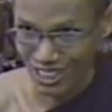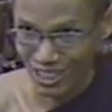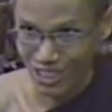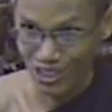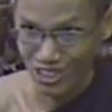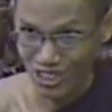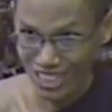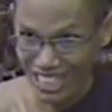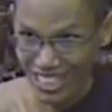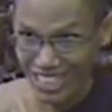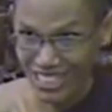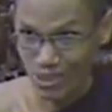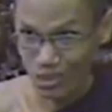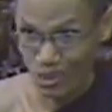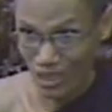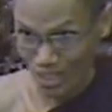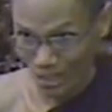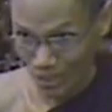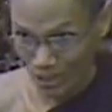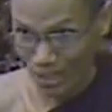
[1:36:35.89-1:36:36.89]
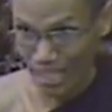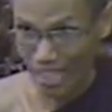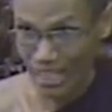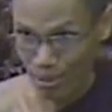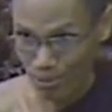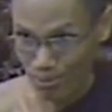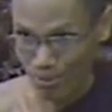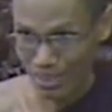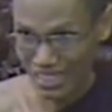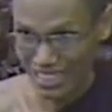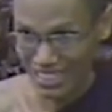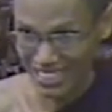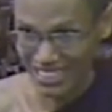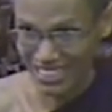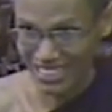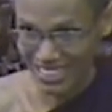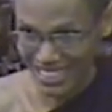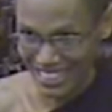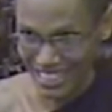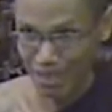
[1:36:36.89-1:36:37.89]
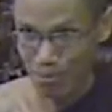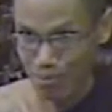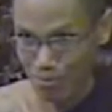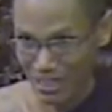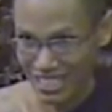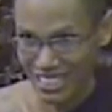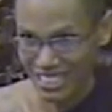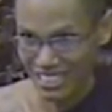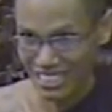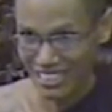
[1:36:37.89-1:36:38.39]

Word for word: you really want to help, help